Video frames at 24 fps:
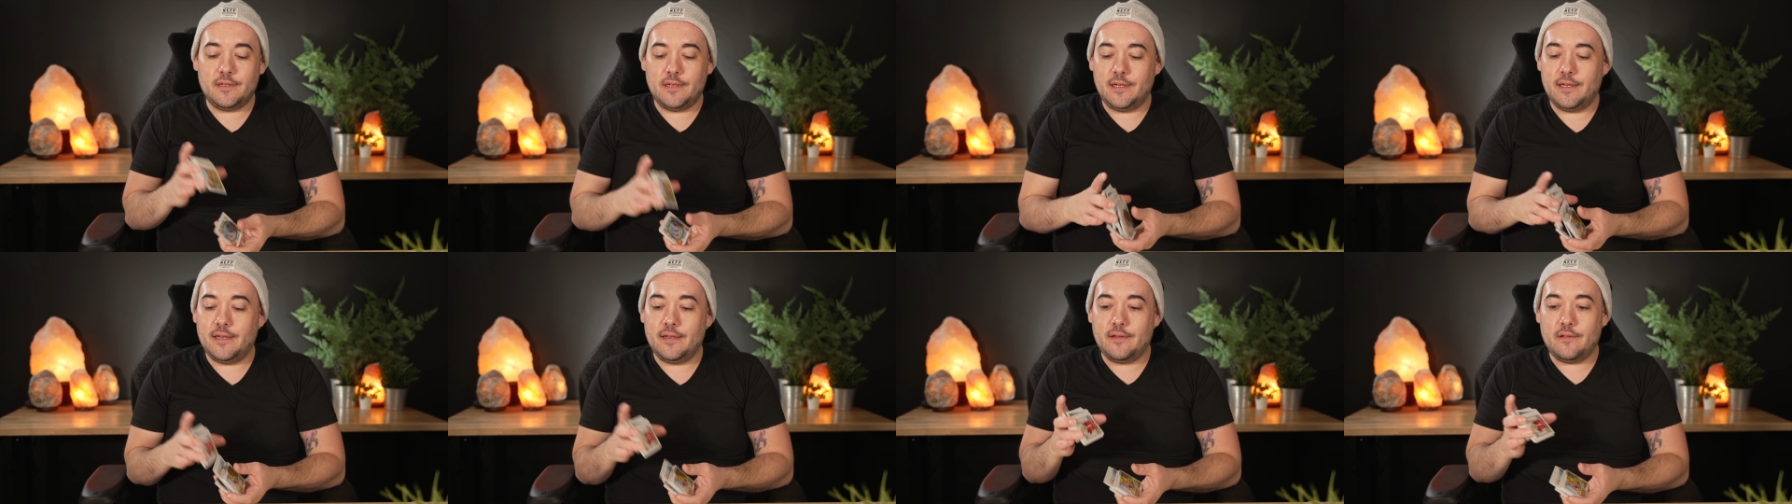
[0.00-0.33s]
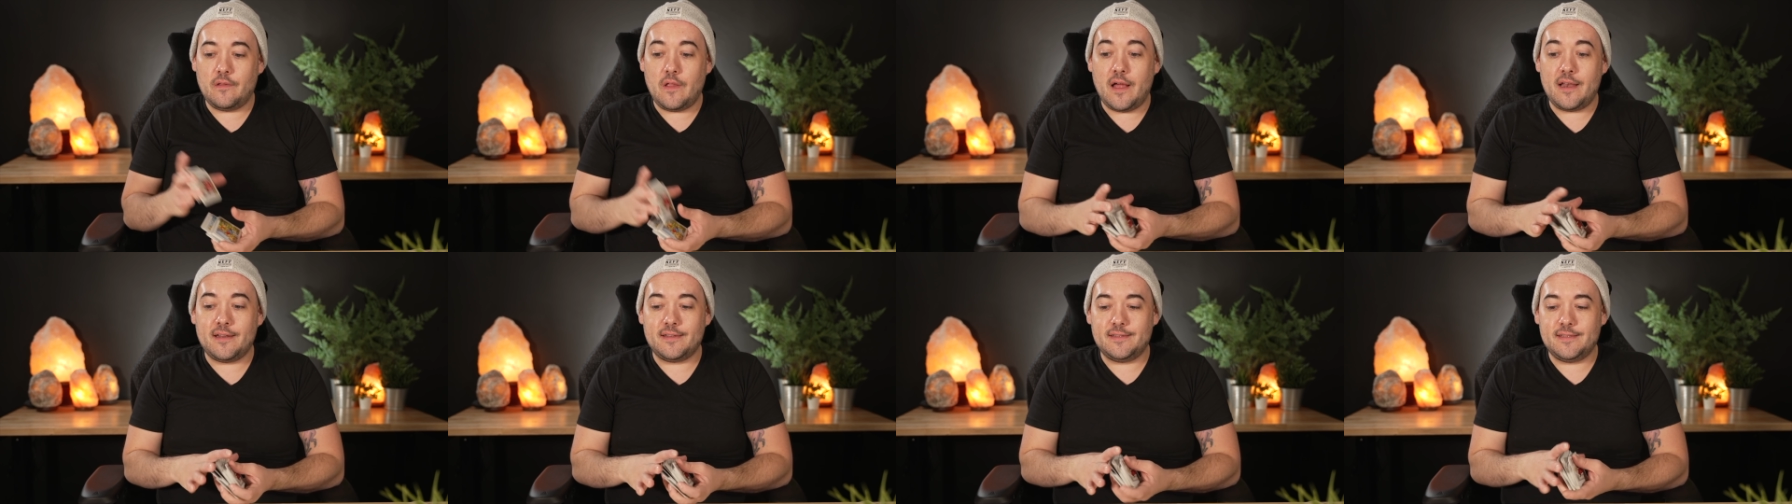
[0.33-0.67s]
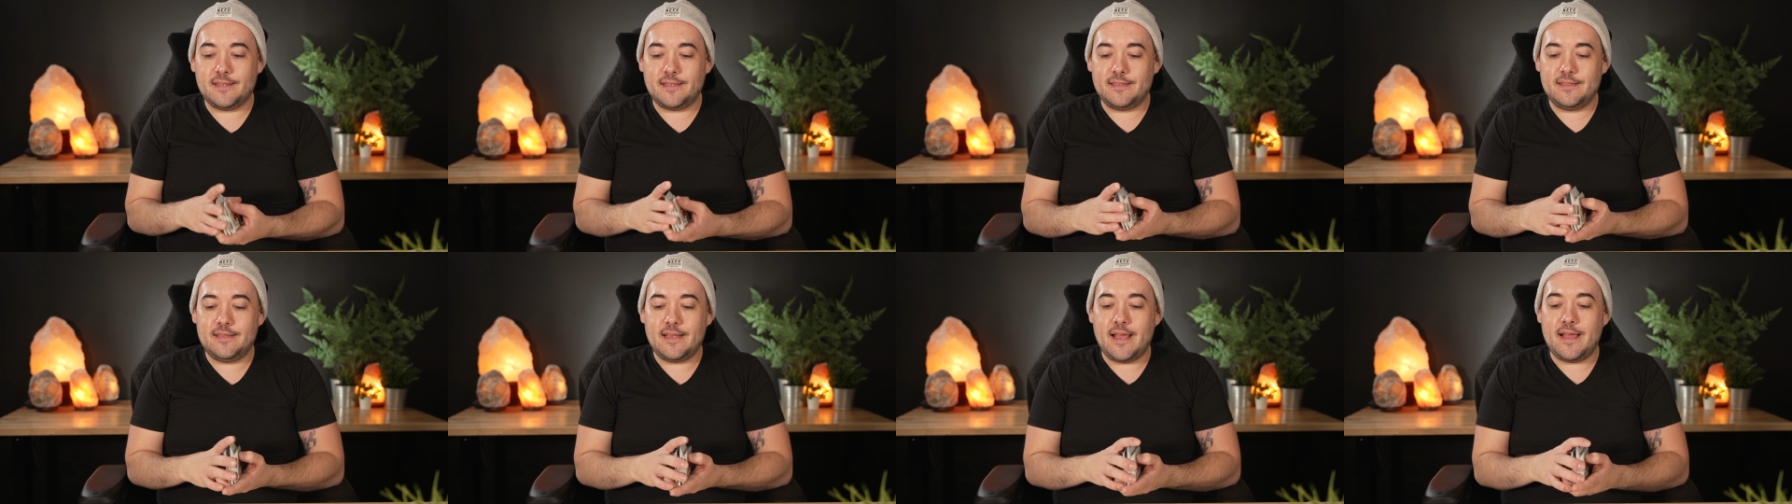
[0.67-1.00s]
uh, a lot of
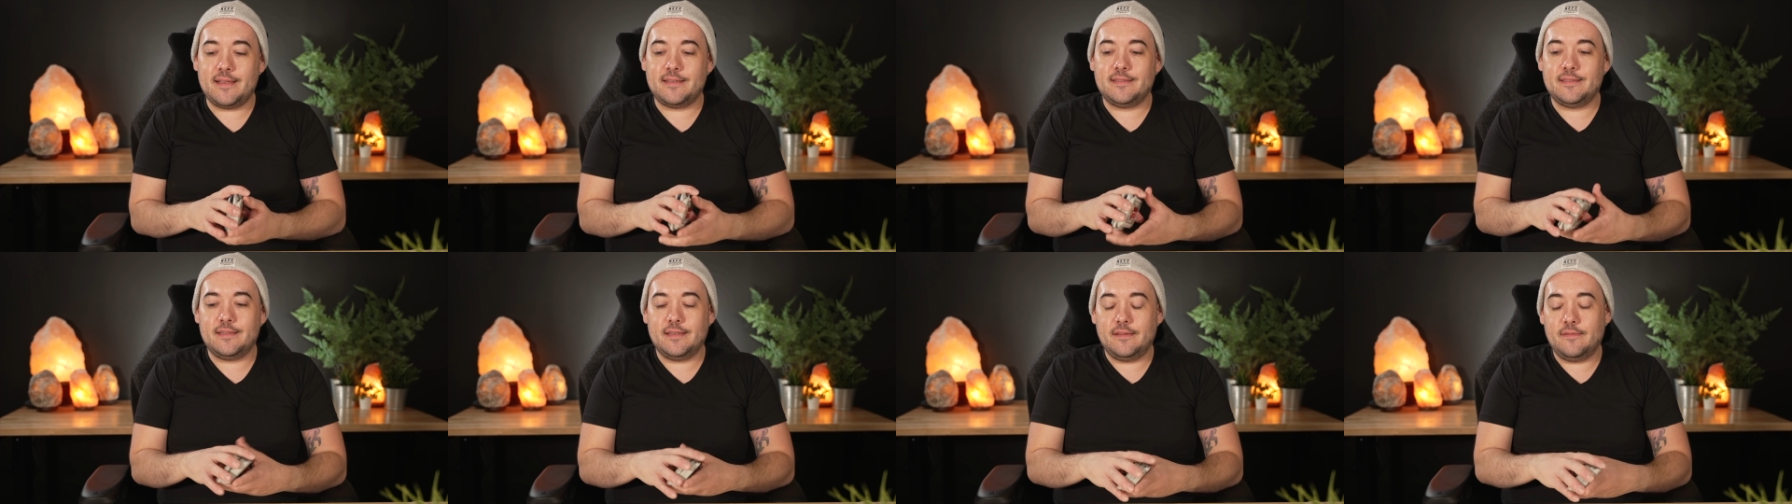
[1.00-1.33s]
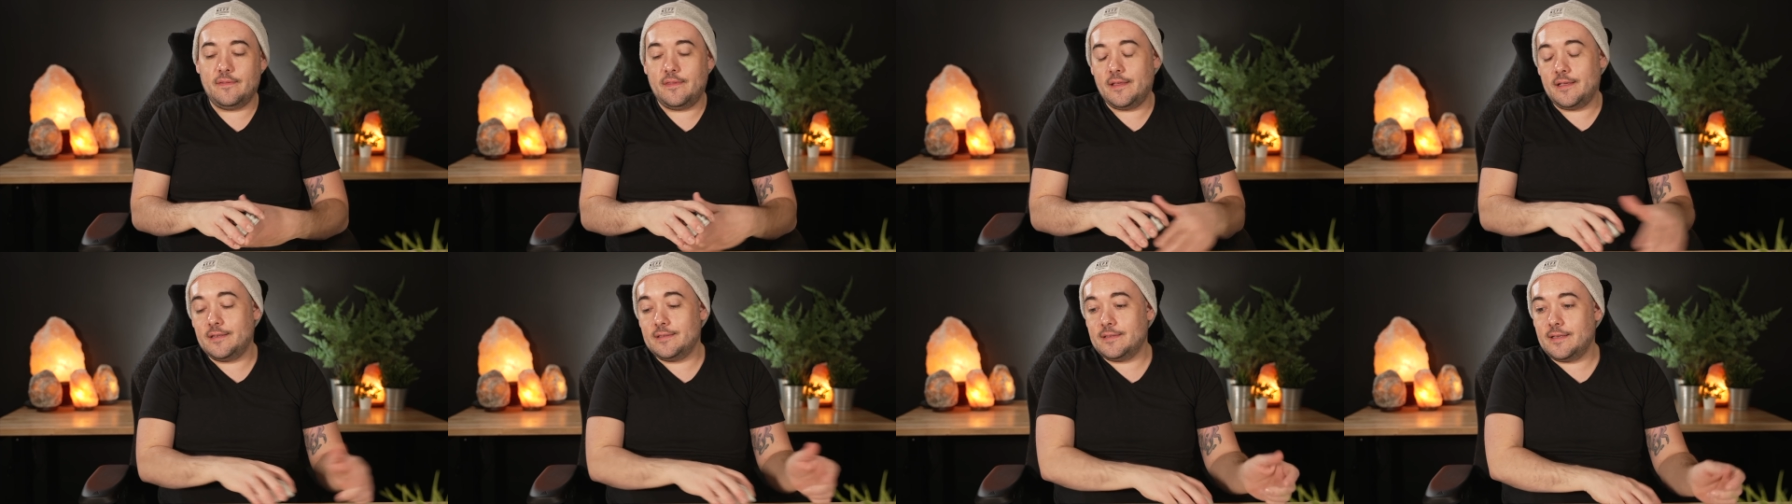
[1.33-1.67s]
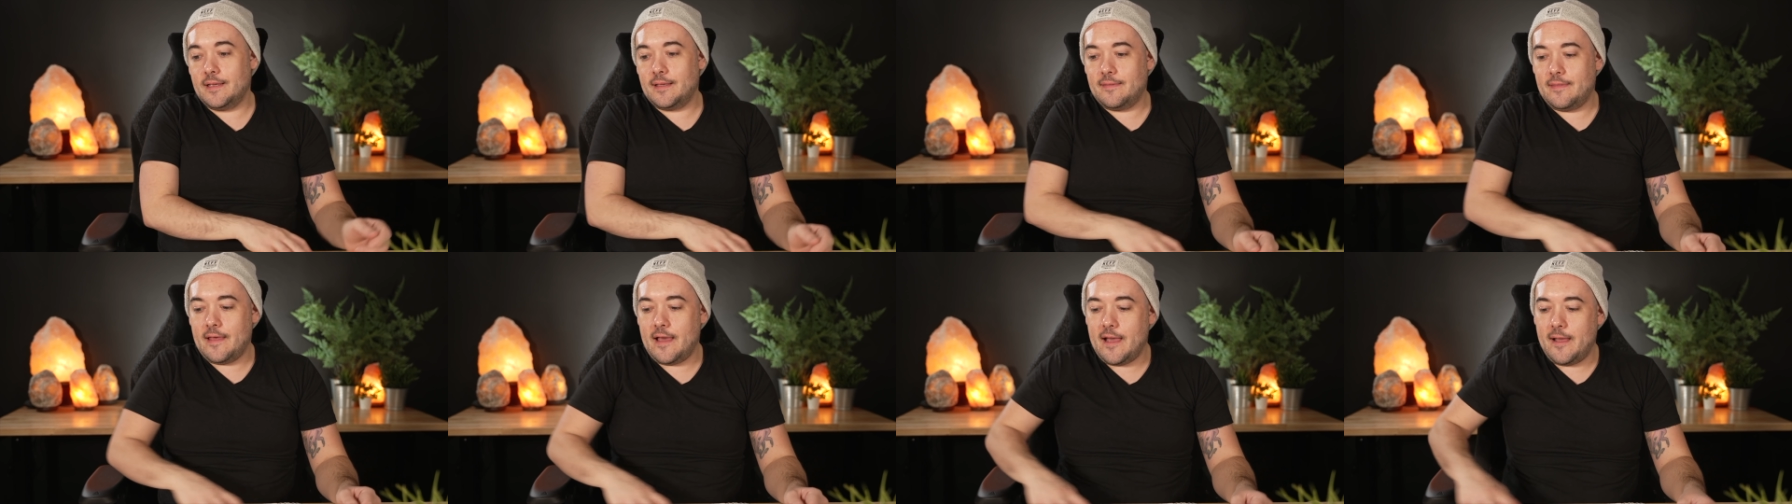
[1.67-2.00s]
success, and things
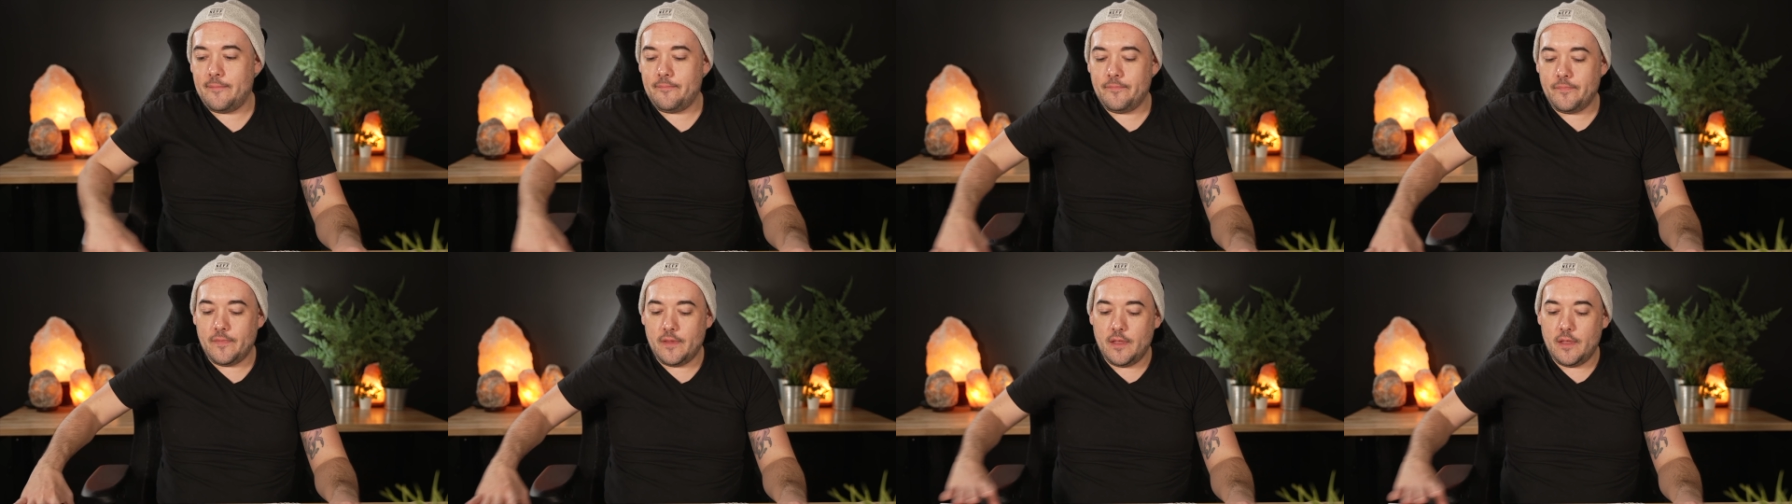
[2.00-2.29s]
like that.